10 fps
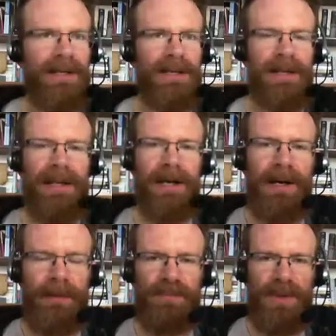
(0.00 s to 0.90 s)
a
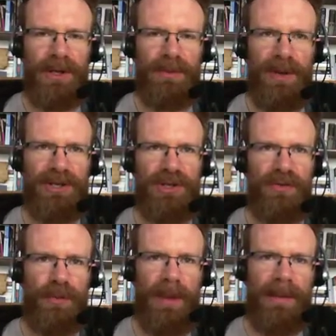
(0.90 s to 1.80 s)
depiction of Humbaba's head,
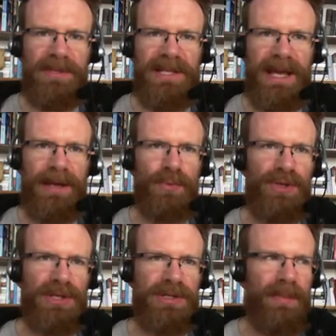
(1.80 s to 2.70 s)
which is imagined as
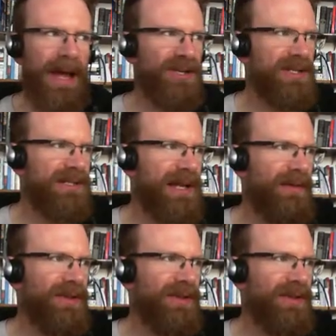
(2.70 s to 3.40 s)
having these like